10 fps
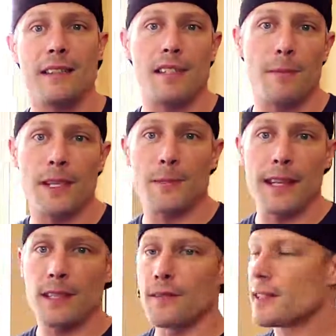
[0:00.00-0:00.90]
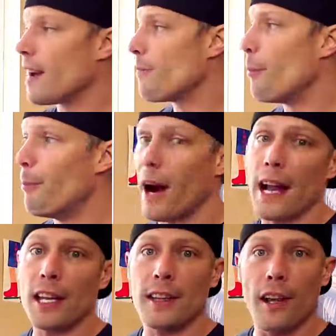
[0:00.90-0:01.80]
there's some expensive stuff,
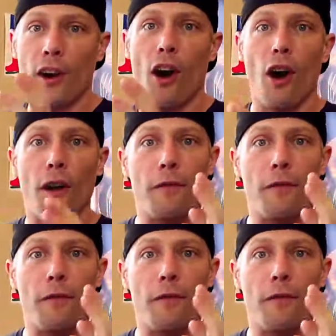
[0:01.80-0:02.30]
but there are